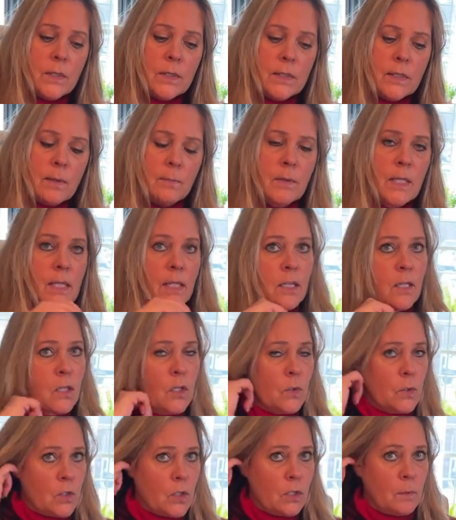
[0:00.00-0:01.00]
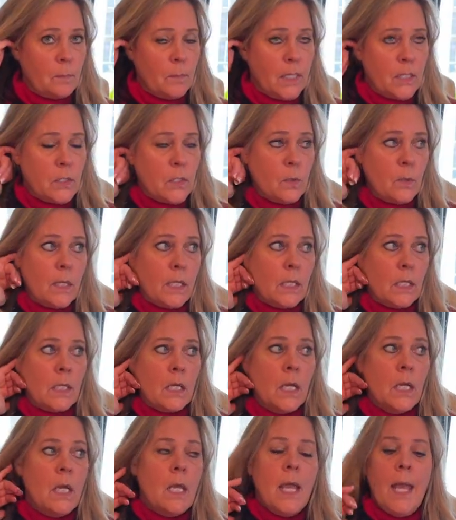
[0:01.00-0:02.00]
It's something that you shouldn't be
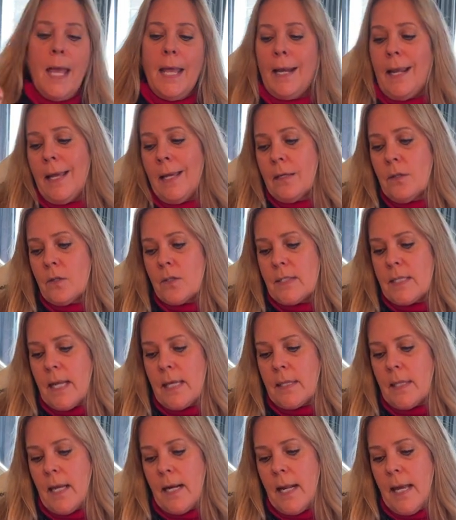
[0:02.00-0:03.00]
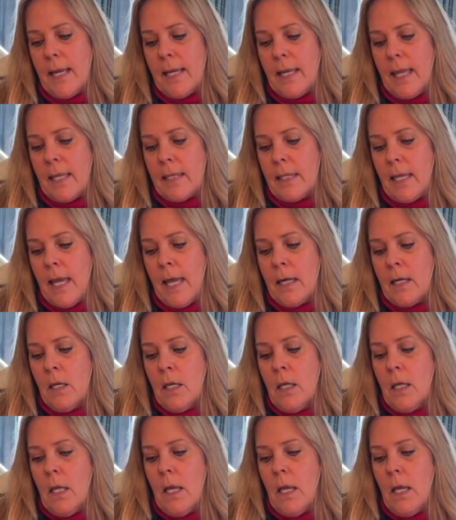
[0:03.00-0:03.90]
doing. And I understand that. I get that.